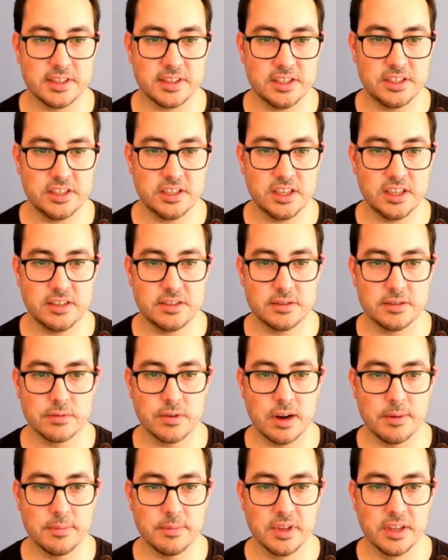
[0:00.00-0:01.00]

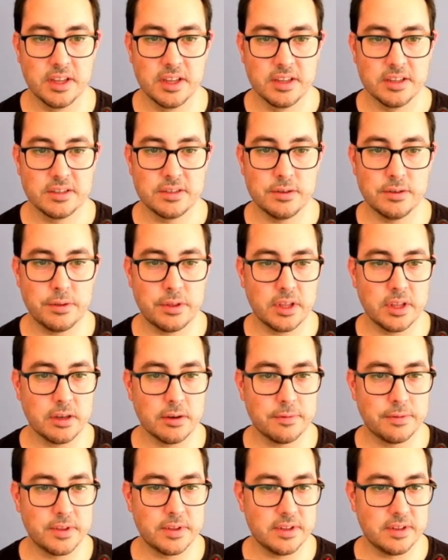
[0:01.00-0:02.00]
histogram. So think
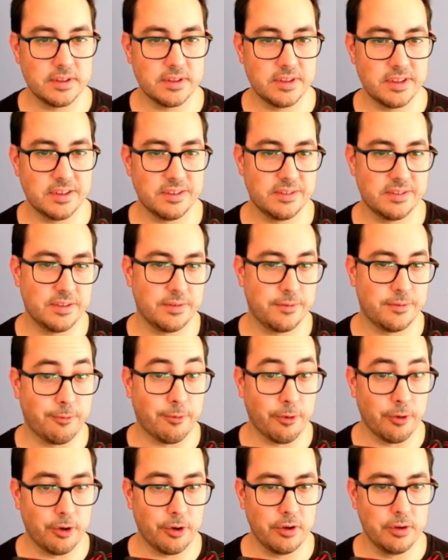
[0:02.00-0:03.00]
of the
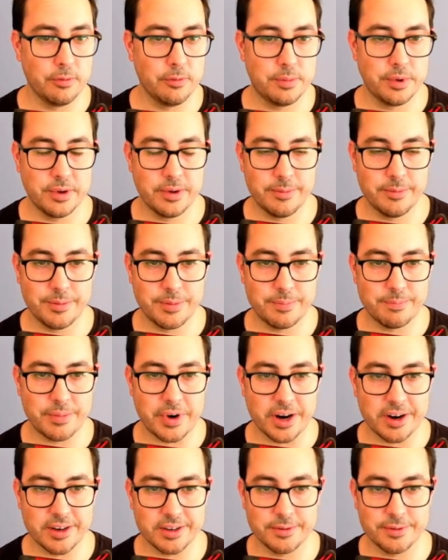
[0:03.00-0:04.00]
for loop
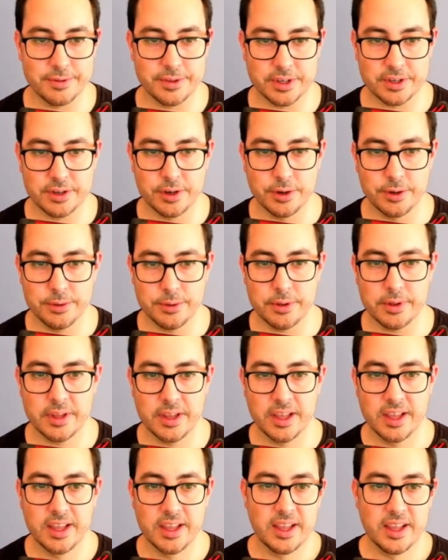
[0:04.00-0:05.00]
part of the code.
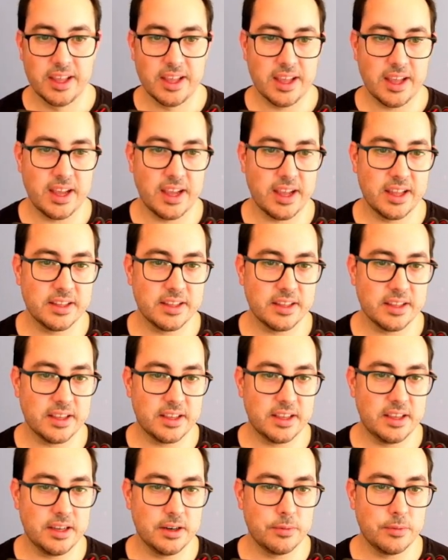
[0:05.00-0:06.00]
And
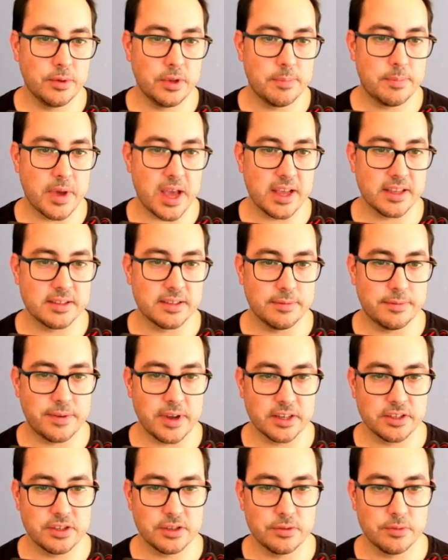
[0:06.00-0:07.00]
here we pass the
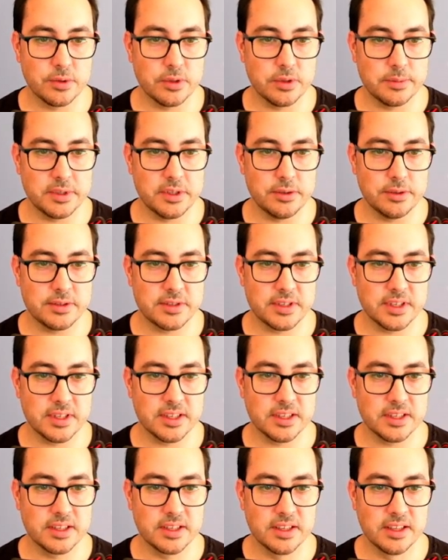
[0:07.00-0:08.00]
function we'll be
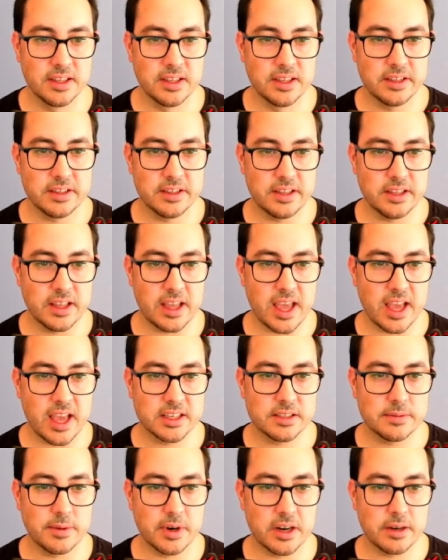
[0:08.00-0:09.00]
using, the x
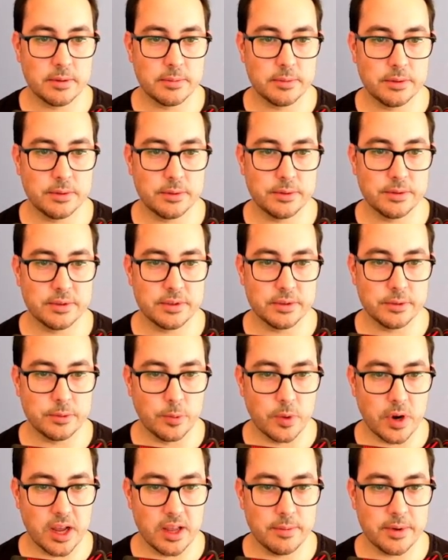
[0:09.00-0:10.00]
variable, the
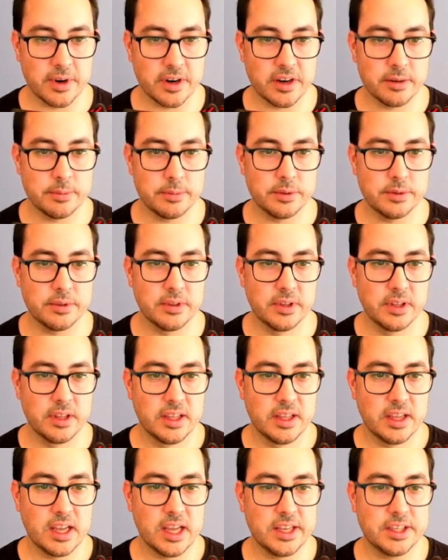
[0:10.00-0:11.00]
y variable,
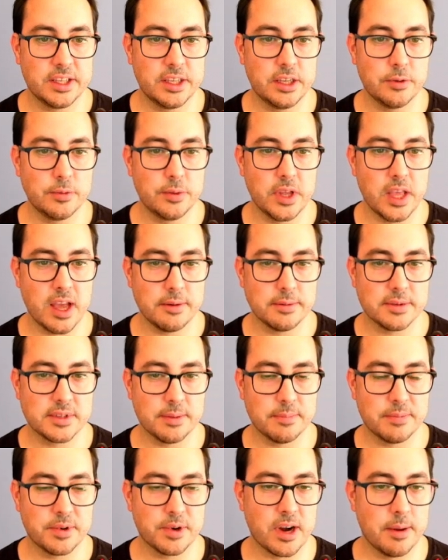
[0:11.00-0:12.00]
and here we have some
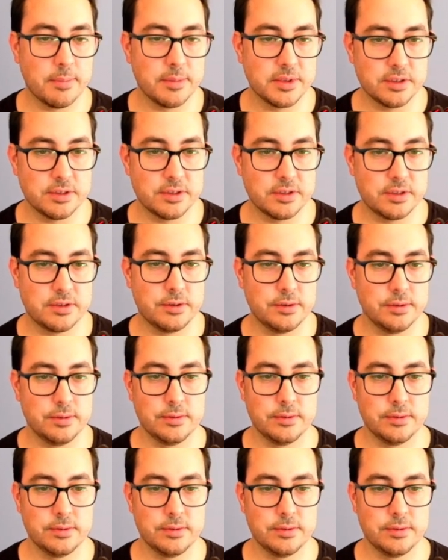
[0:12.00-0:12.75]
parameters to